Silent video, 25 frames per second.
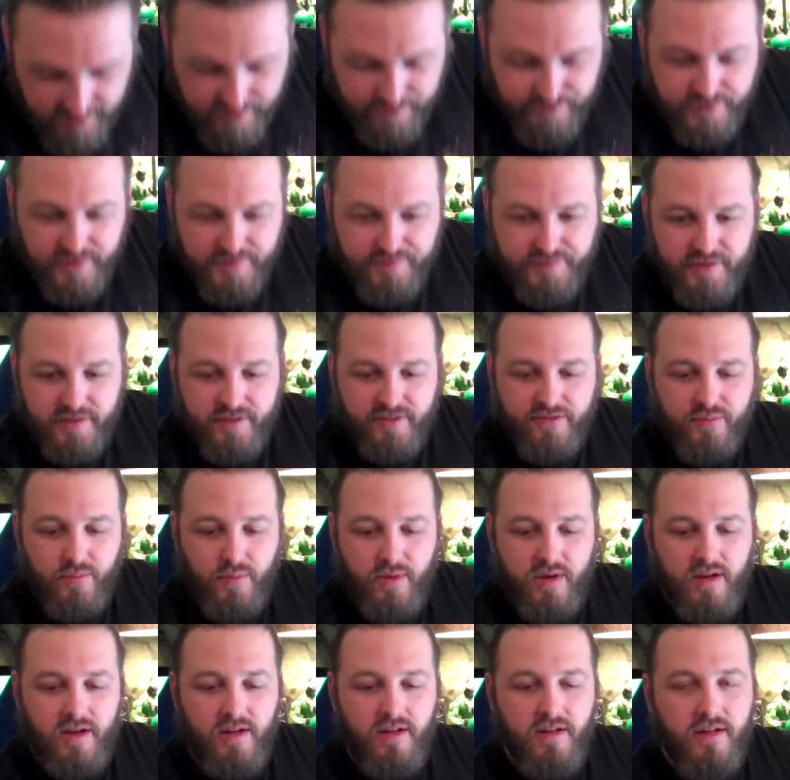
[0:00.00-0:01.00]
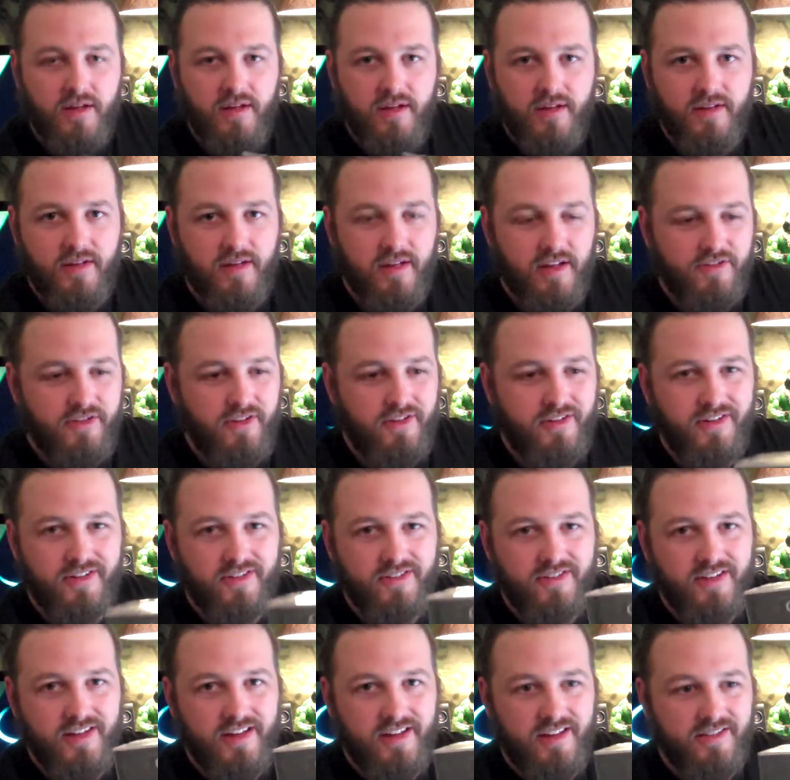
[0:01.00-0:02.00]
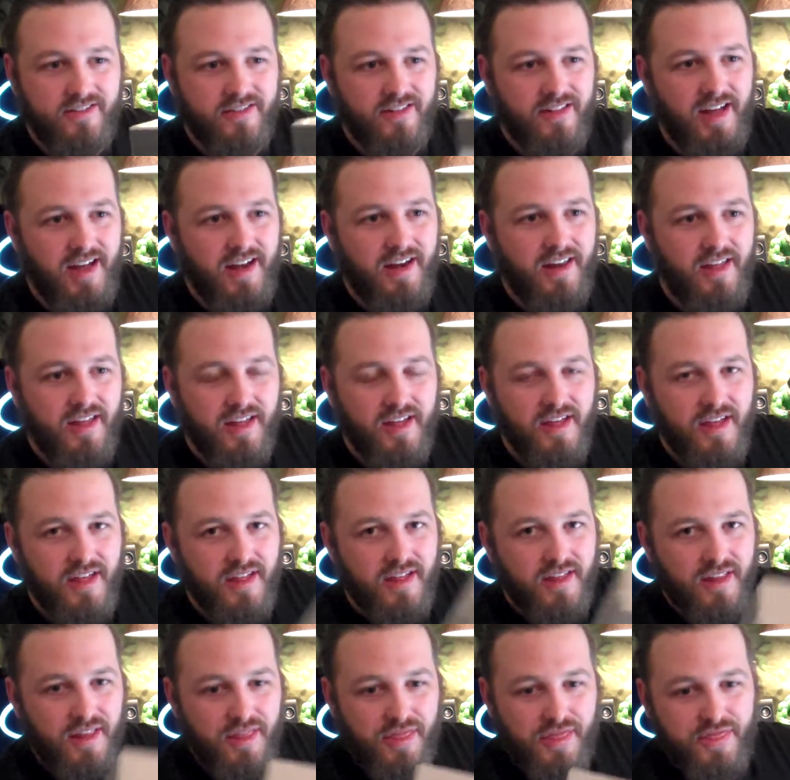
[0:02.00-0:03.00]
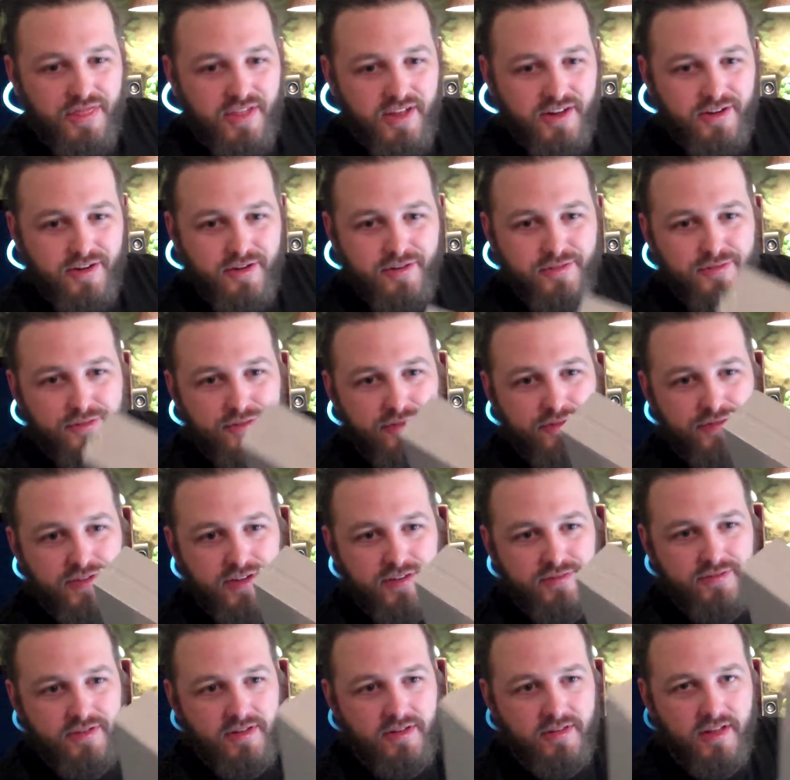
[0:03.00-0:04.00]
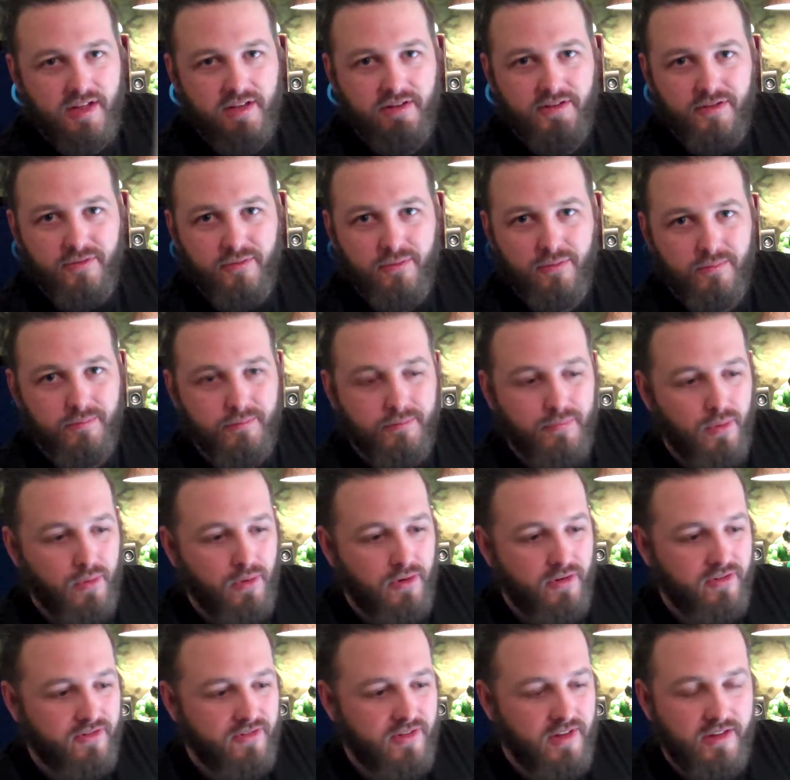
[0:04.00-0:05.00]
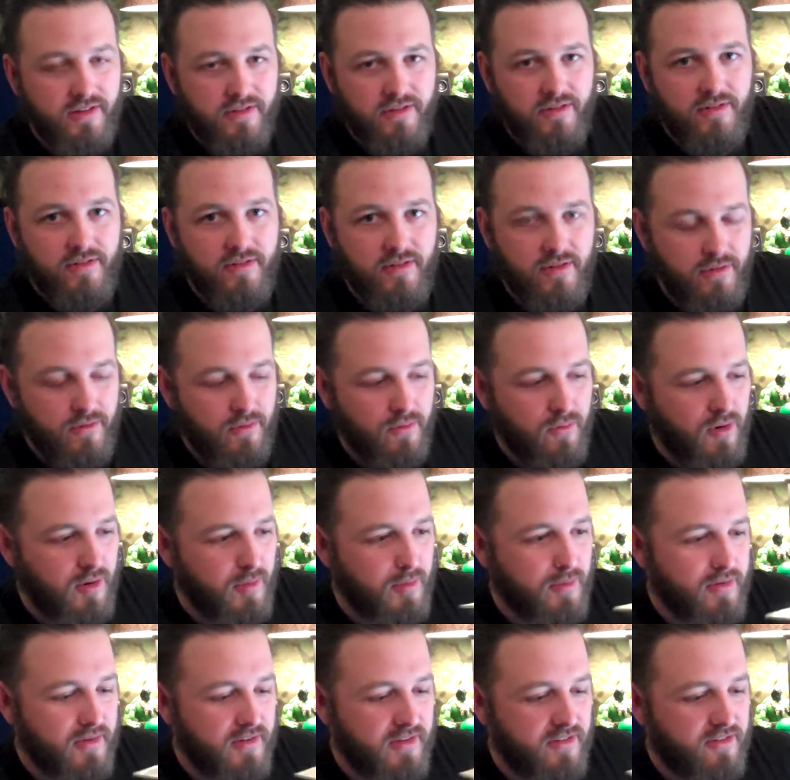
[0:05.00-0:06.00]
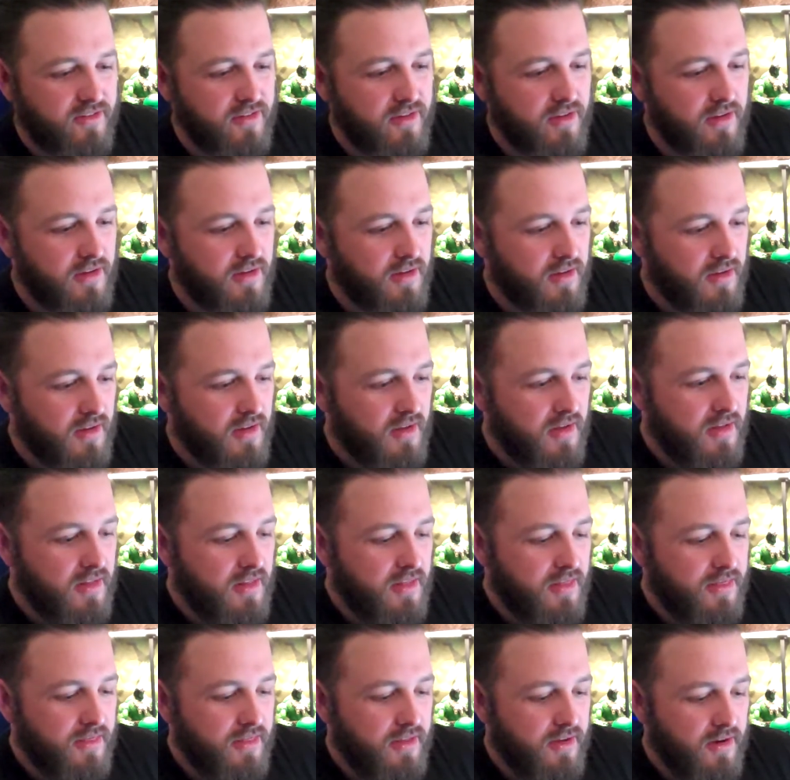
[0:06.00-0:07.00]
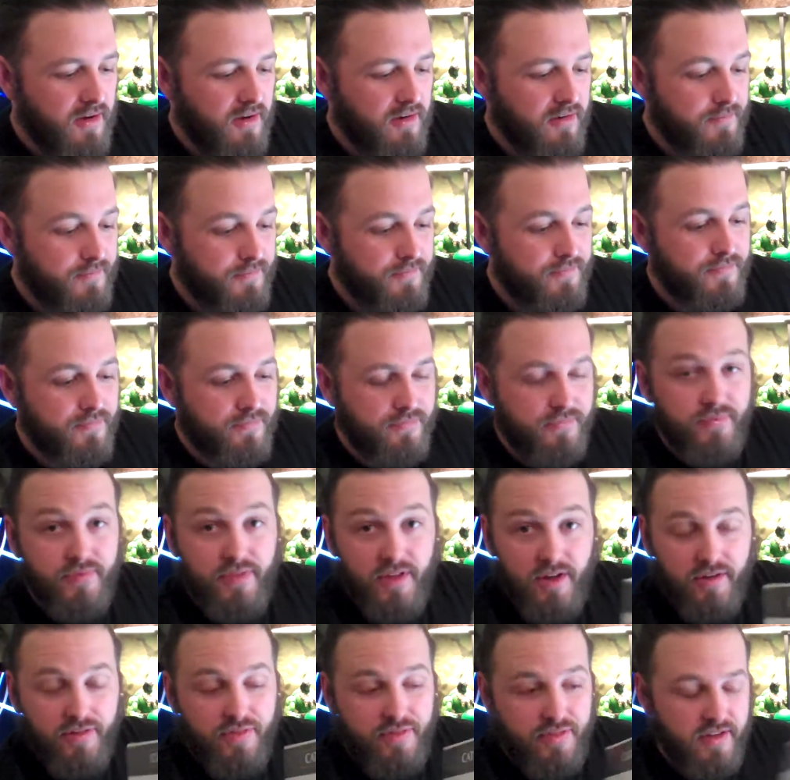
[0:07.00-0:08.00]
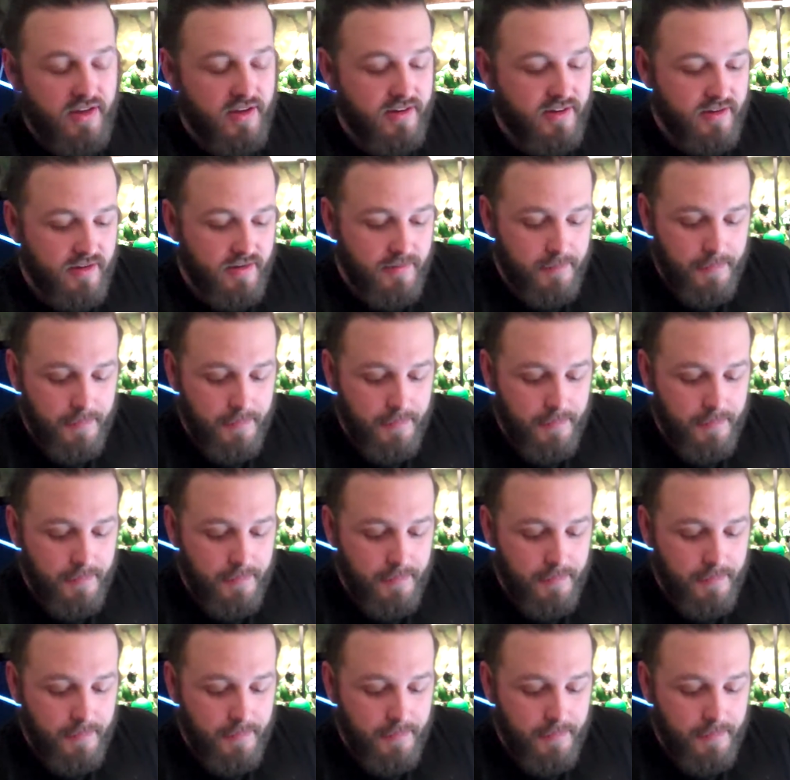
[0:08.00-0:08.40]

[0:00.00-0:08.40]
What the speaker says: of 50 as well. As you can see, it's a lot thicker for 50 than your boards that you normally see. They're thick